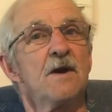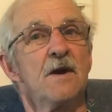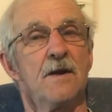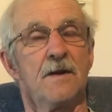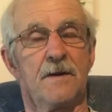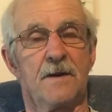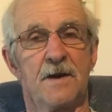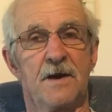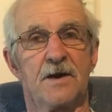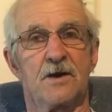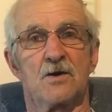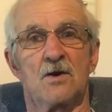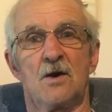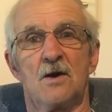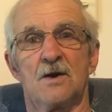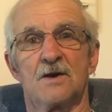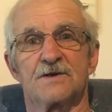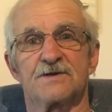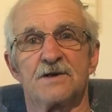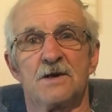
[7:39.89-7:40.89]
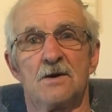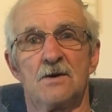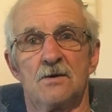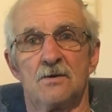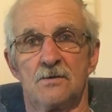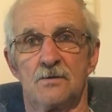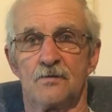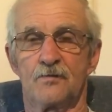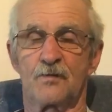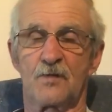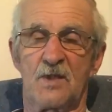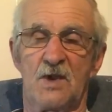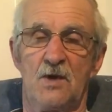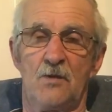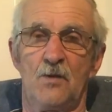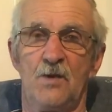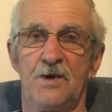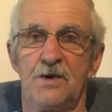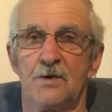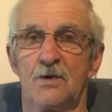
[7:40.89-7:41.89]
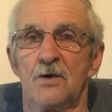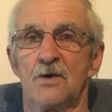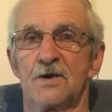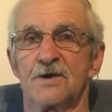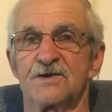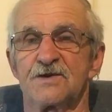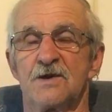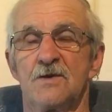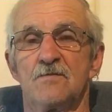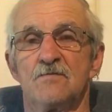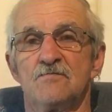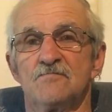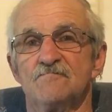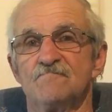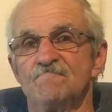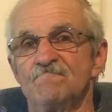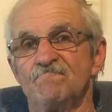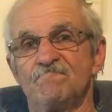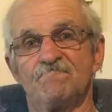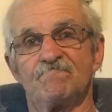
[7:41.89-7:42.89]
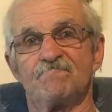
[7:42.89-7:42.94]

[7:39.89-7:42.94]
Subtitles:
and then they'd call us out. And we'd go to some